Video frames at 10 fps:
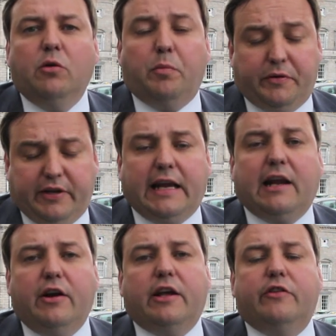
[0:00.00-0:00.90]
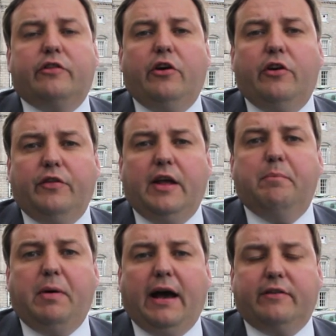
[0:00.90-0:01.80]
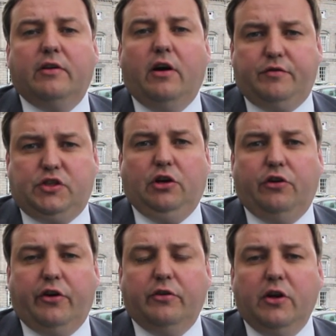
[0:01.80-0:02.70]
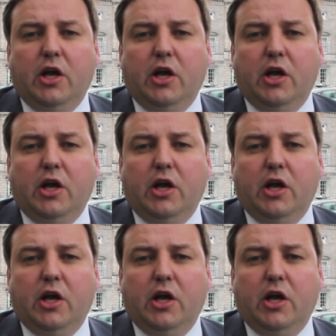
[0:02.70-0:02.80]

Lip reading: We're particularly concerned on the impact of children.